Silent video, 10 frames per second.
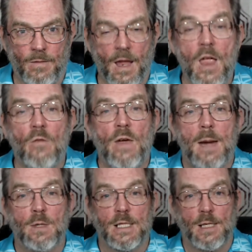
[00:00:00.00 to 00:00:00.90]

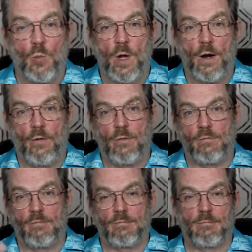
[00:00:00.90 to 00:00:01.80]
Famously, one of
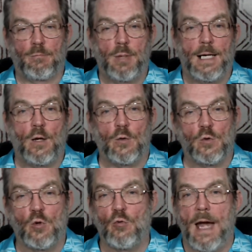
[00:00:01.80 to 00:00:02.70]
Plato's
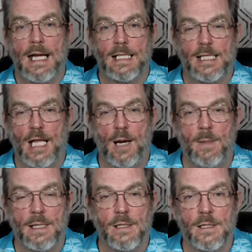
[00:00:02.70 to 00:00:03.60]
greatest
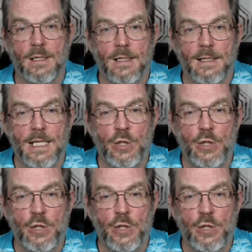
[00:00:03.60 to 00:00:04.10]
enemies, Nietzsche,